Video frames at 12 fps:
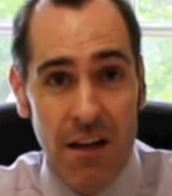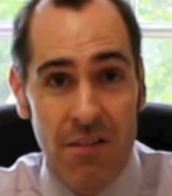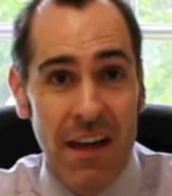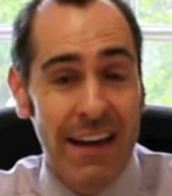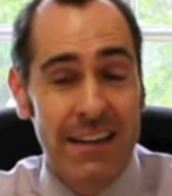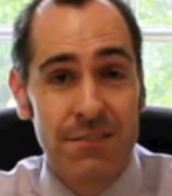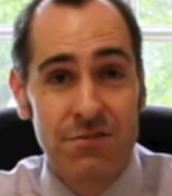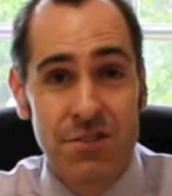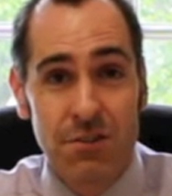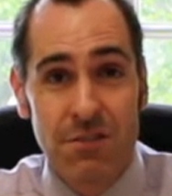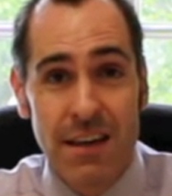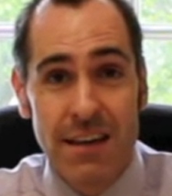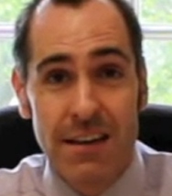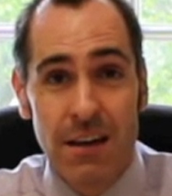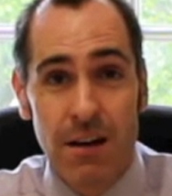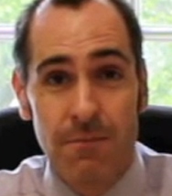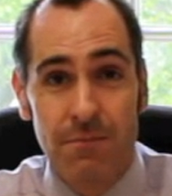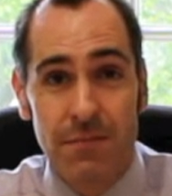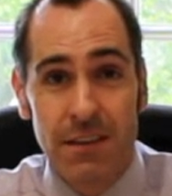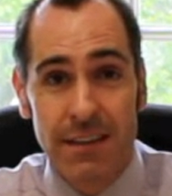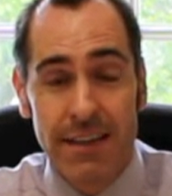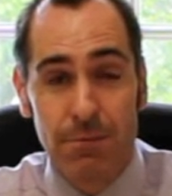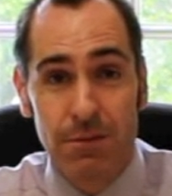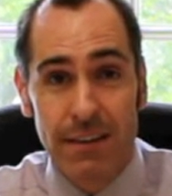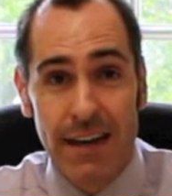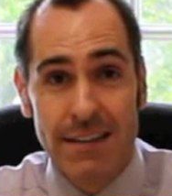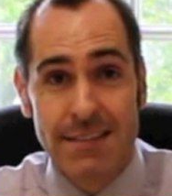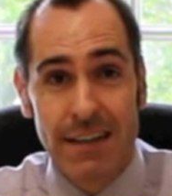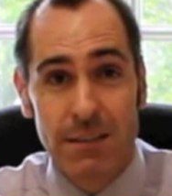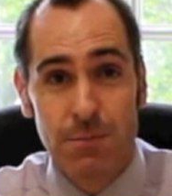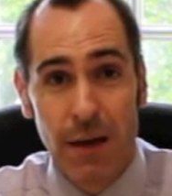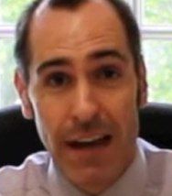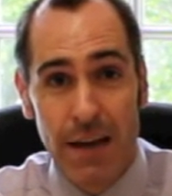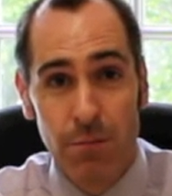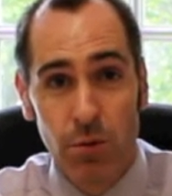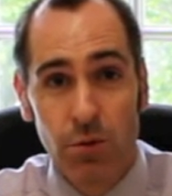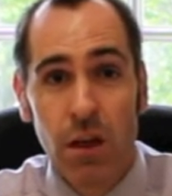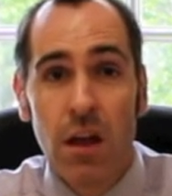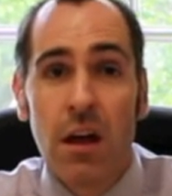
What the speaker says: That gives you the capital gains tax payable.